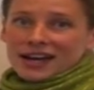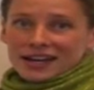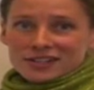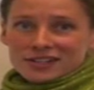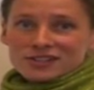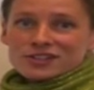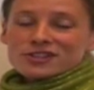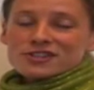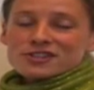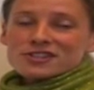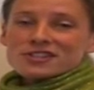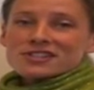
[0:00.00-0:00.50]

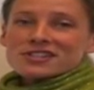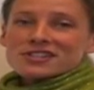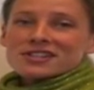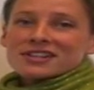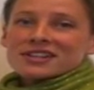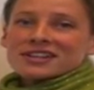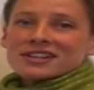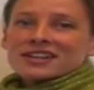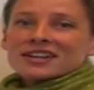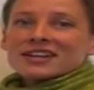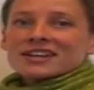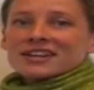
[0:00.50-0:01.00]
actors,
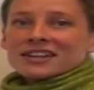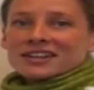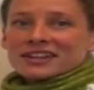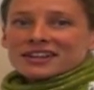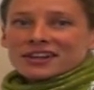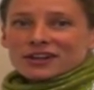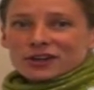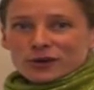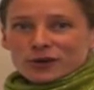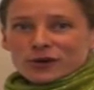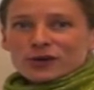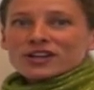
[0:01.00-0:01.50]

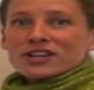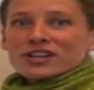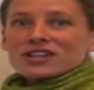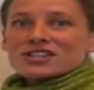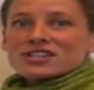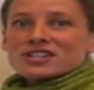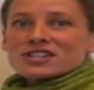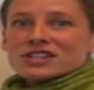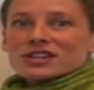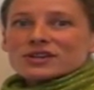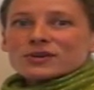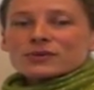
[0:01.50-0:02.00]
their
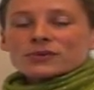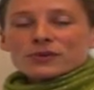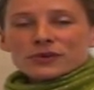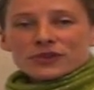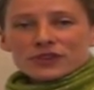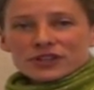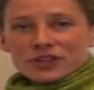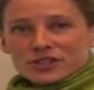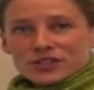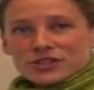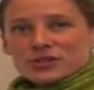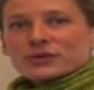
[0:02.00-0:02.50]
knowledge,
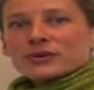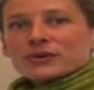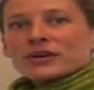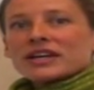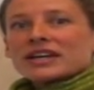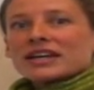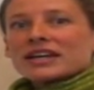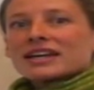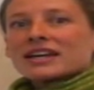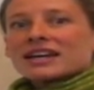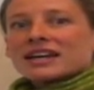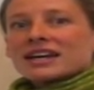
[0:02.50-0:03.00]
what they're
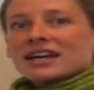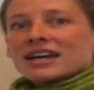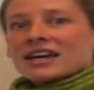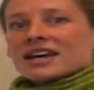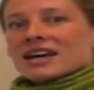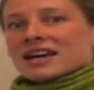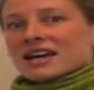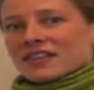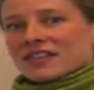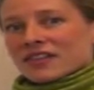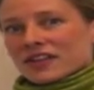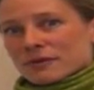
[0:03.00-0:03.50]
doing,
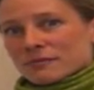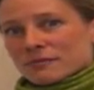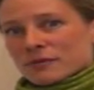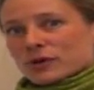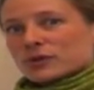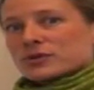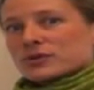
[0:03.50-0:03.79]
their